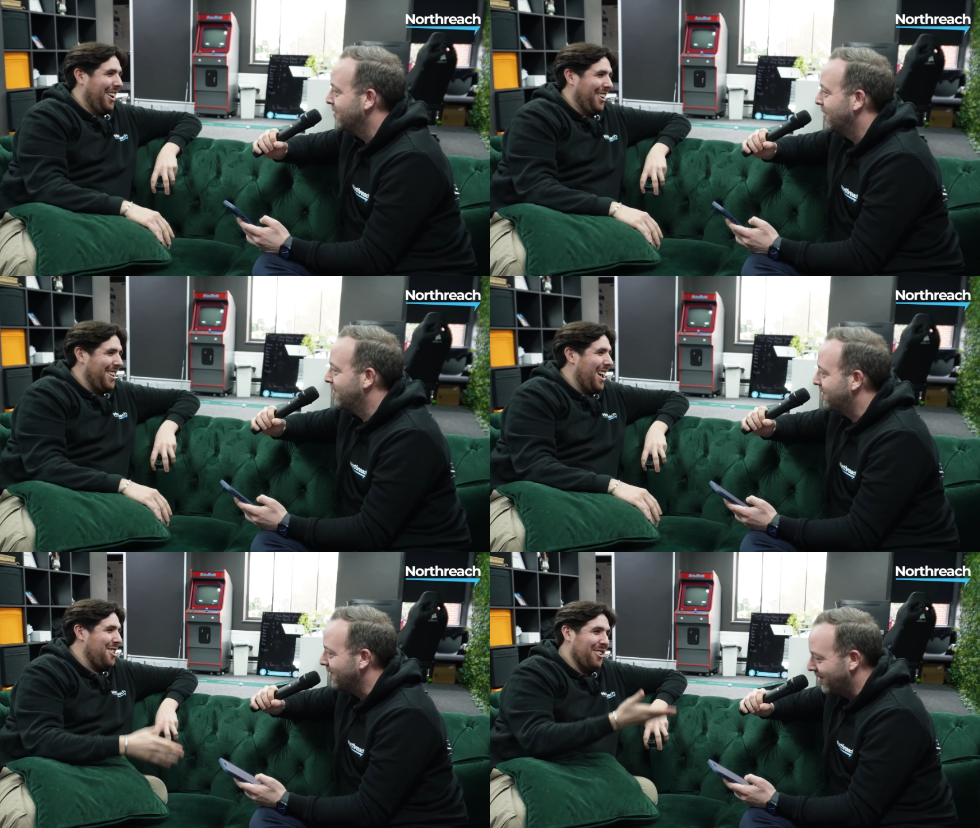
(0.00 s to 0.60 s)
Speaker 1: We have to yeah,
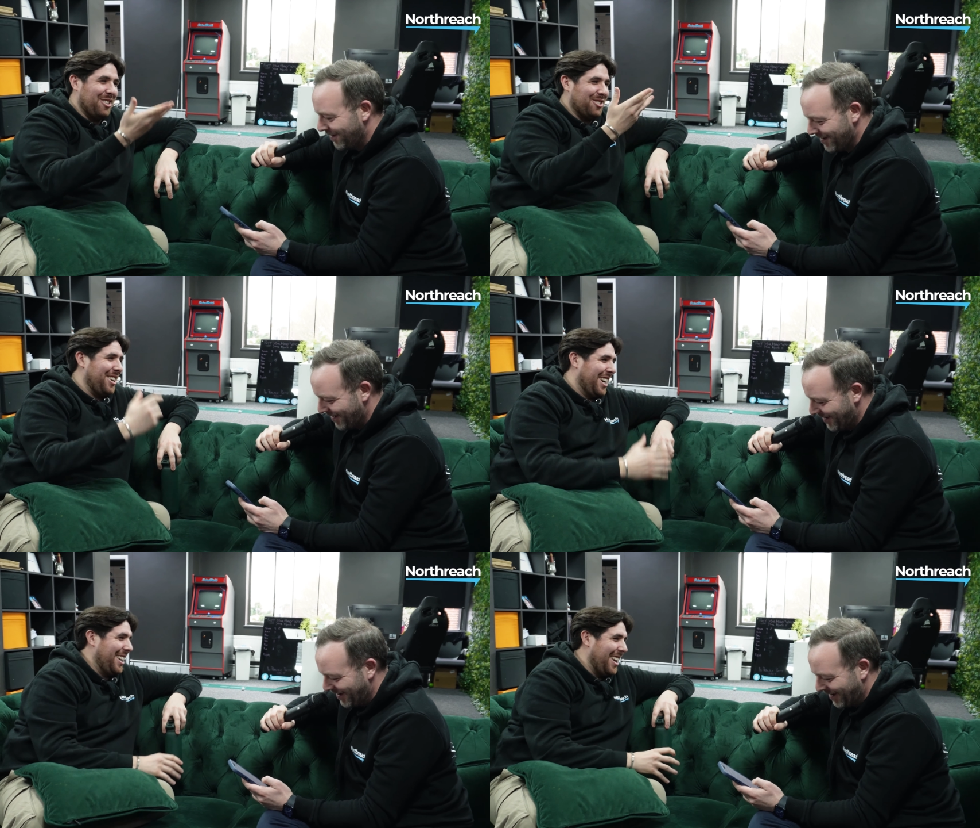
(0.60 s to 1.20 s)
swap.
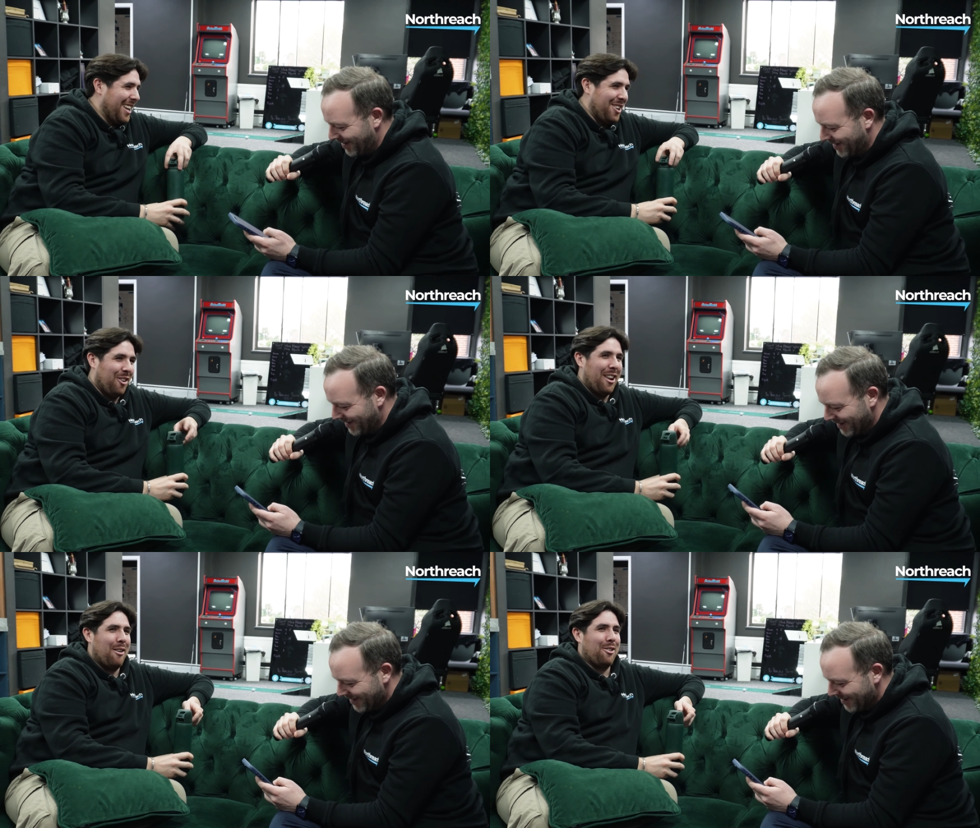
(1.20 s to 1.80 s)
I know.
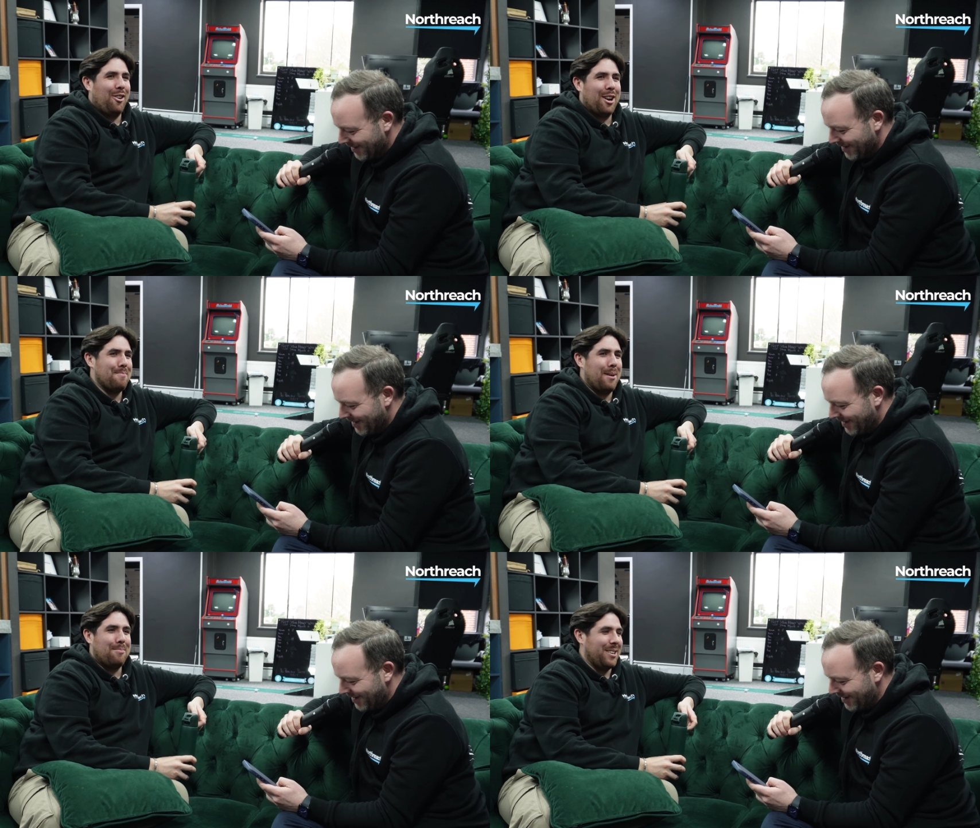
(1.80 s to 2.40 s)

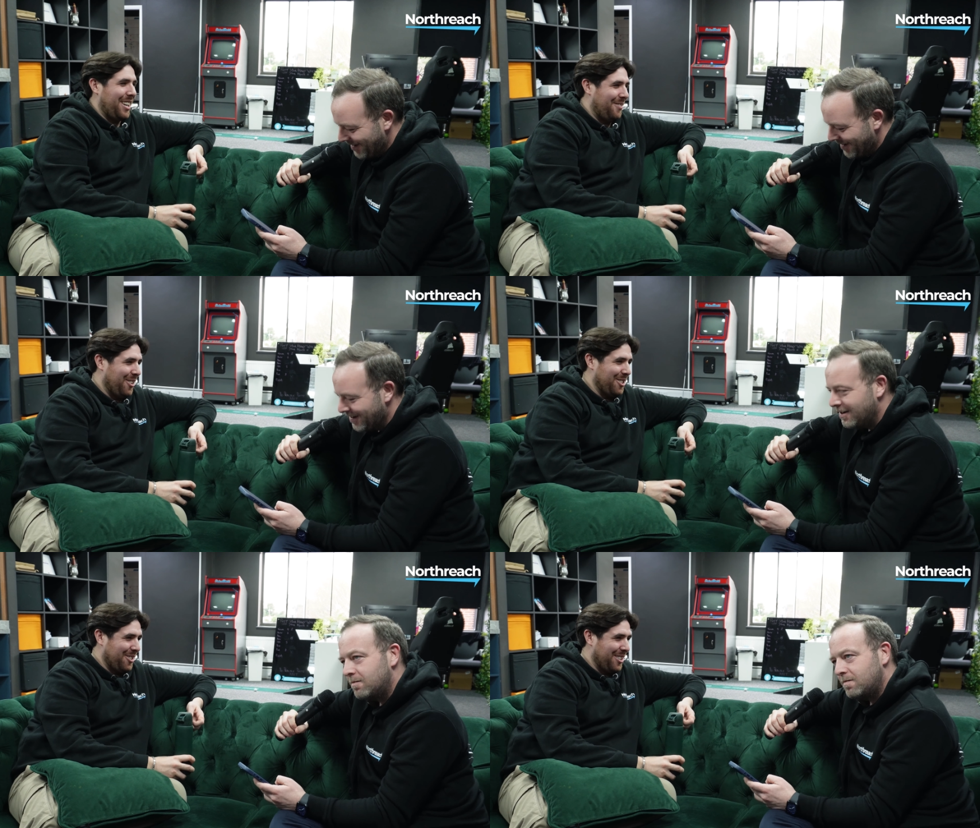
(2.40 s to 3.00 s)
Bubbly. I'm not
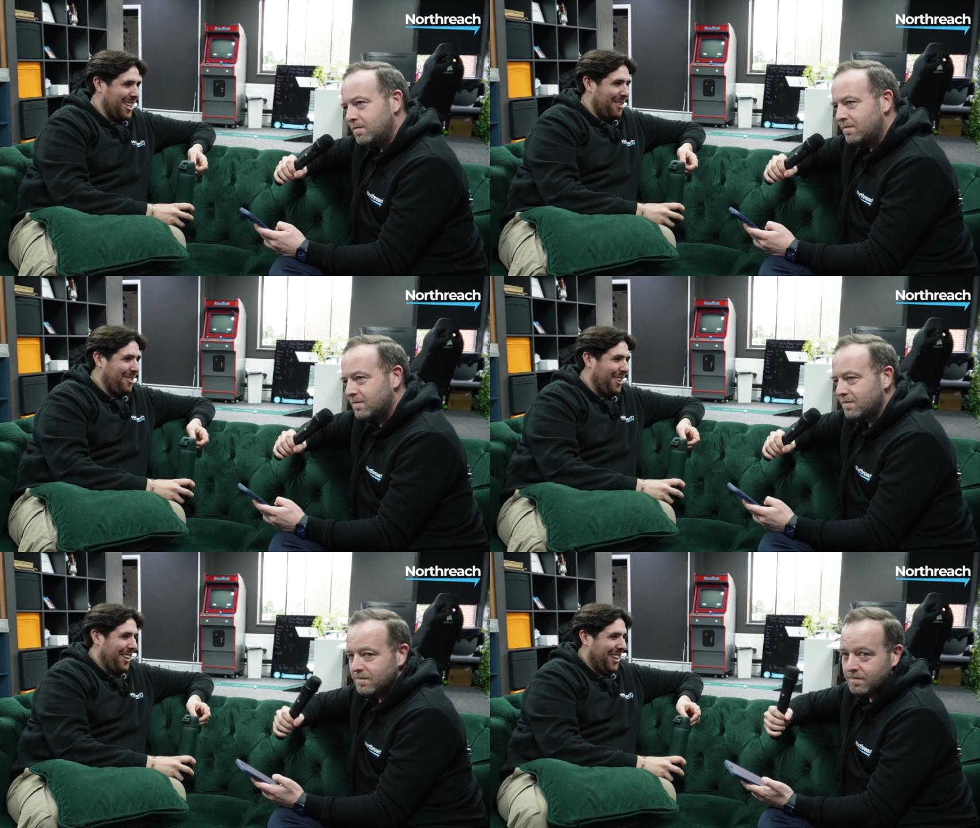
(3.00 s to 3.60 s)
sure it's that
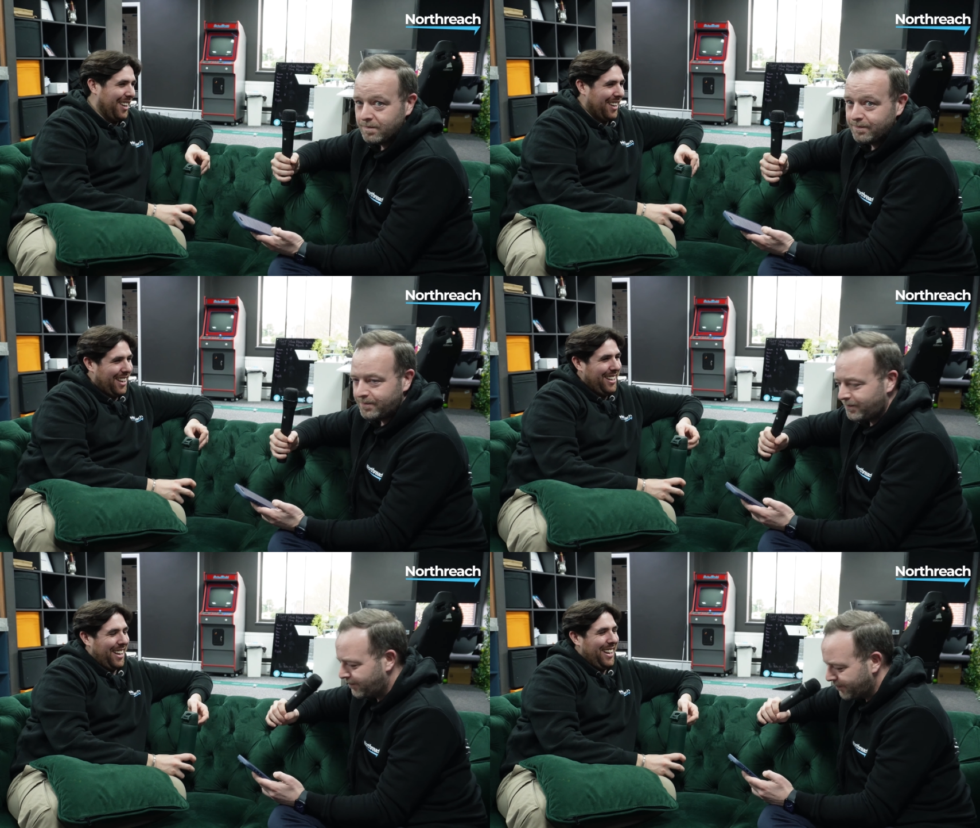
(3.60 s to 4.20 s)

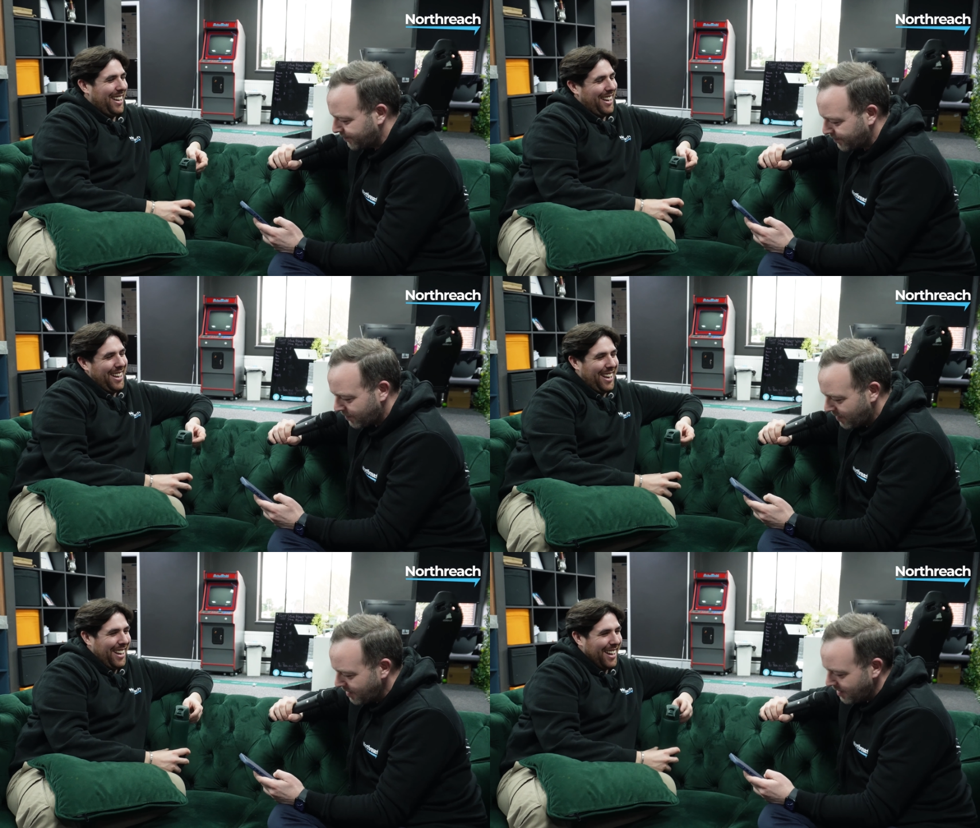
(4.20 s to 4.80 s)

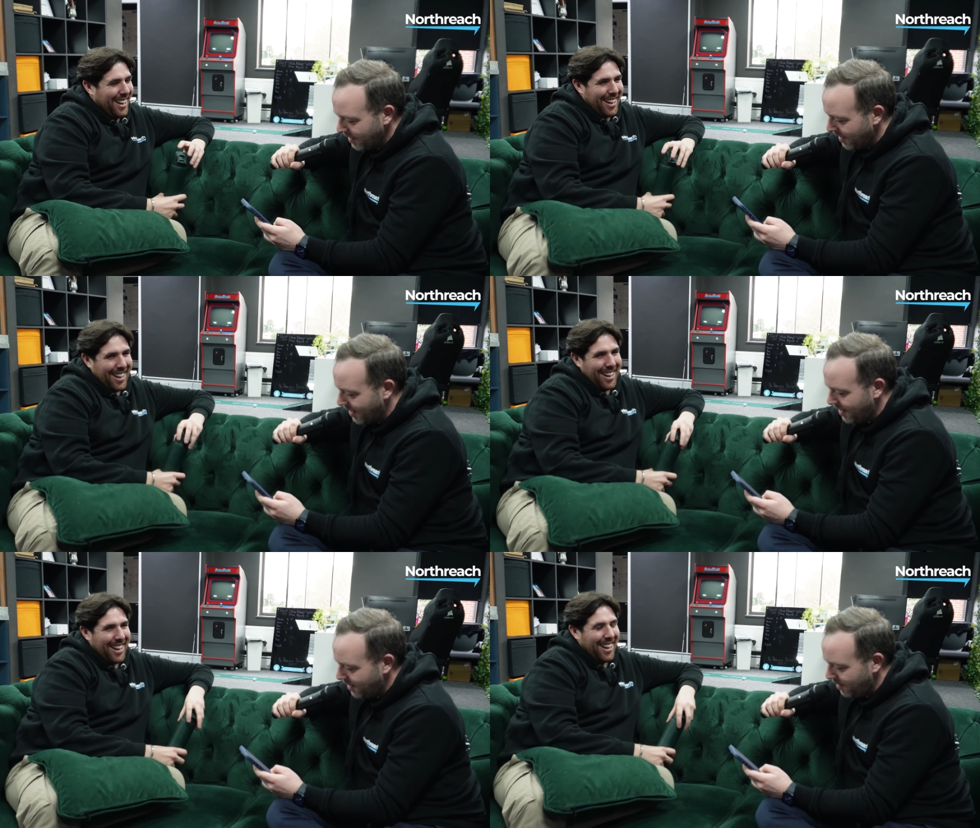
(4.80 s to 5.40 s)
fun.
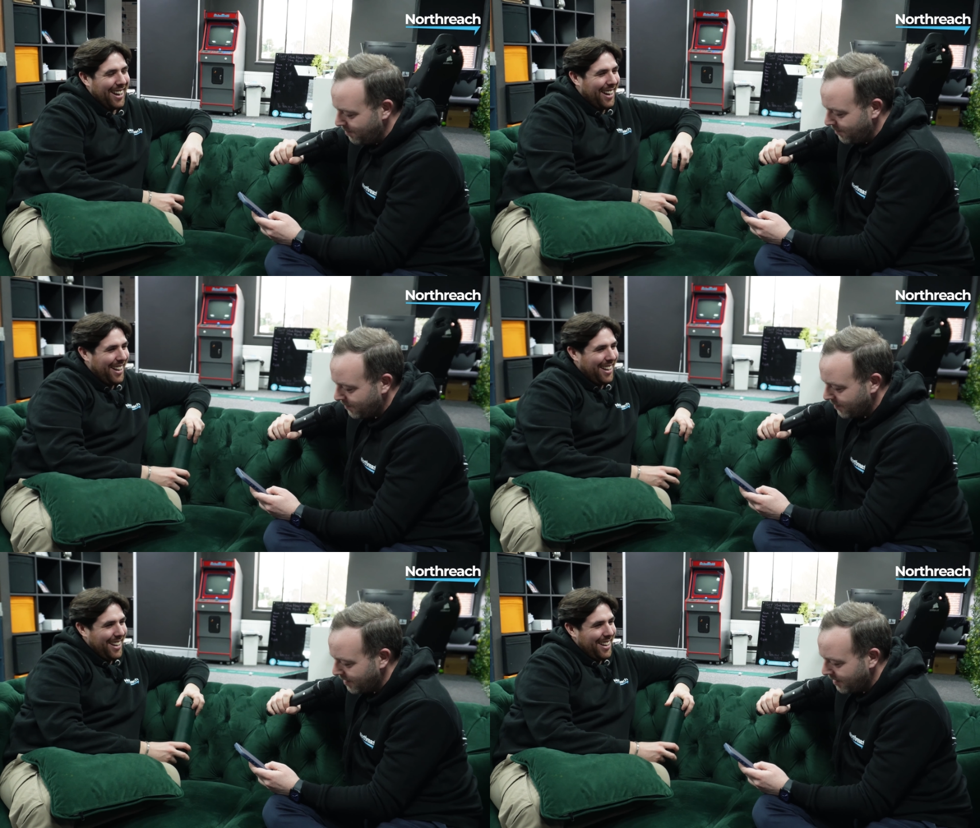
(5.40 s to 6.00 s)
um,